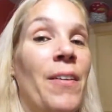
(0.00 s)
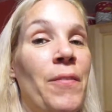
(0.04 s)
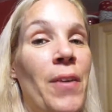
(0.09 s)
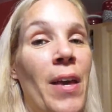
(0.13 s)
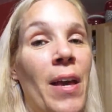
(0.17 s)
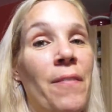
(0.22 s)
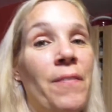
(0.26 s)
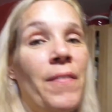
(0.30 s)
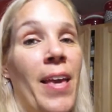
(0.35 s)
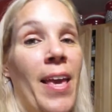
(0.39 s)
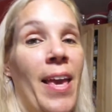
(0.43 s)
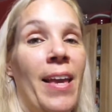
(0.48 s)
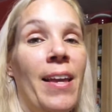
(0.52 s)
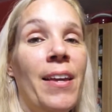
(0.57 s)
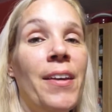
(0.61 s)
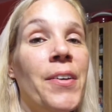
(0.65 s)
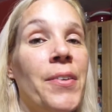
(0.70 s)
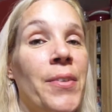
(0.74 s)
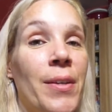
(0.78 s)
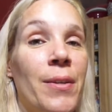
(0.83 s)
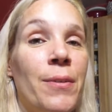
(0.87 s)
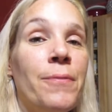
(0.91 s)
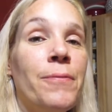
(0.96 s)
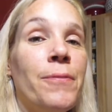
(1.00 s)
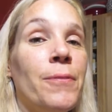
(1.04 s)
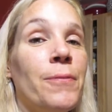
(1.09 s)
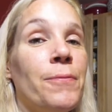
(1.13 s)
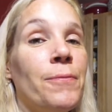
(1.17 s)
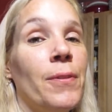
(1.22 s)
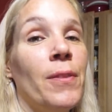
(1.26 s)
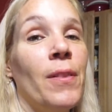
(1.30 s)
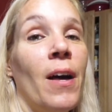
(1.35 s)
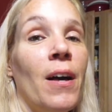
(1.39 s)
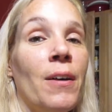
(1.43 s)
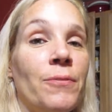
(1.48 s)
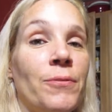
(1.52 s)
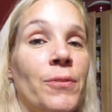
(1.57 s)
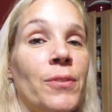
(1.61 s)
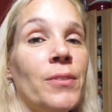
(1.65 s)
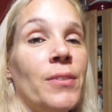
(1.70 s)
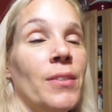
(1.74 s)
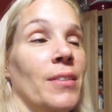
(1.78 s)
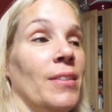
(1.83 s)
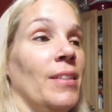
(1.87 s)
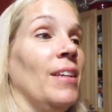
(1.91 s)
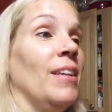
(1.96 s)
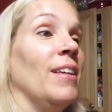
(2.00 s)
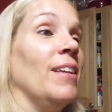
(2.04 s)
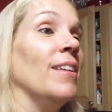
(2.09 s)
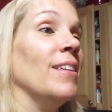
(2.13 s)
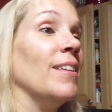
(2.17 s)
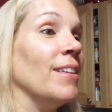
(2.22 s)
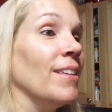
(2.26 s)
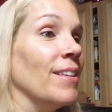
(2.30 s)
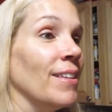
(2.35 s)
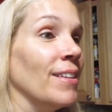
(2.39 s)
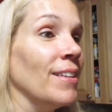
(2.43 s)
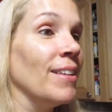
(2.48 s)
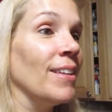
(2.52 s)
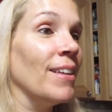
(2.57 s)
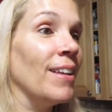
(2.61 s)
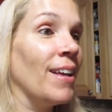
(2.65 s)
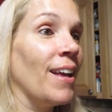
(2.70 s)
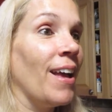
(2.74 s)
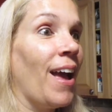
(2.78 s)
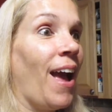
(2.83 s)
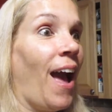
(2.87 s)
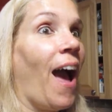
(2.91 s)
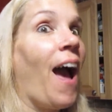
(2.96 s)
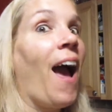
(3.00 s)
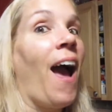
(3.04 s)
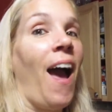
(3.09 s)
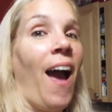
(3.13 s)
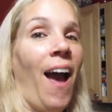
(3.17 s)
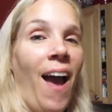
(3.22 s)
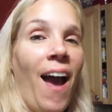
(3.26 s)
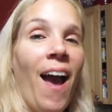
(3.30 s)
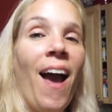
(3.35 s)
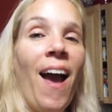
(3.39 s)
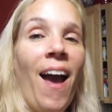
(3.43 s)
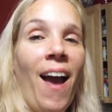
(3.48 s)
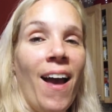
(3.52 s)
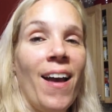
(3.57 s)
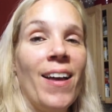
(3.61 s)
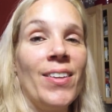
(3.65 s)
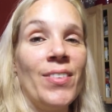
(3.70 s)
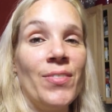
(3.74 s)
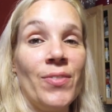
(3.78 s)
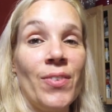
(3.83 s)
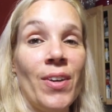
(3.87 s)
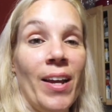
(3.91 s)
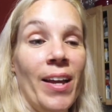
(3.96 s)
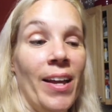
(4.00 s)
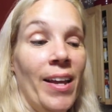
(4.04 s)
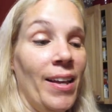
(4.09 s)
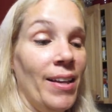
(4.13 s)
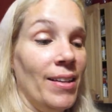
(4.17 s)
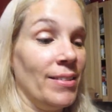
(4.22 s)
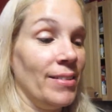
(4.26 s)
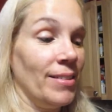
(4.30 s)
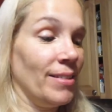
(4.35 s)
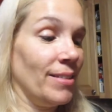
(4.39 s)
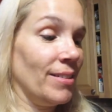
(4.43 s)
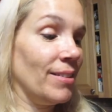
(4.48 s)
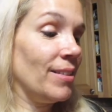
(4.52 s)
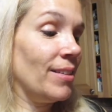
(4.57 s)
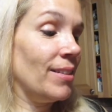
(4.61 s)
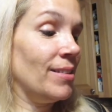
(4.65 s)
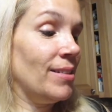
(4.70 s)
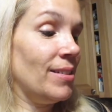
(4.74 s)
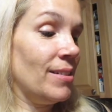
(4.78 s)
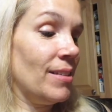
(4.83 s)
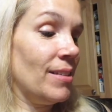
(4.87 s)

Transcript: of am hankering for falafel tonight. Yeah. Right? Good